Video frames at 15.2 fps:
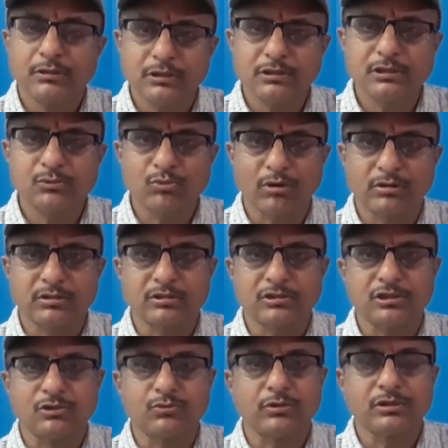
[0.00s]
This is what the
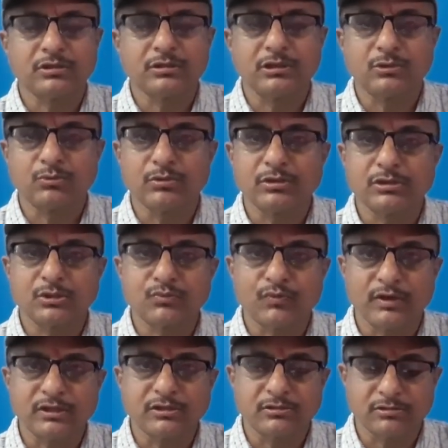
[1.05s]
situation it was
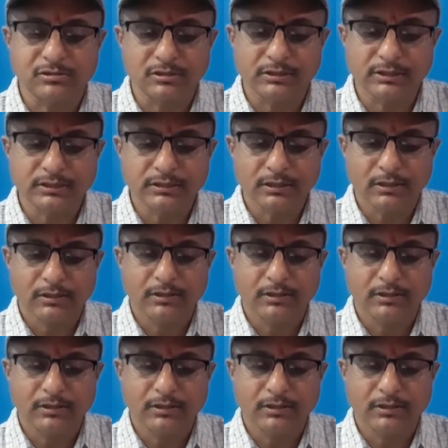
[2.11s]
faced, children.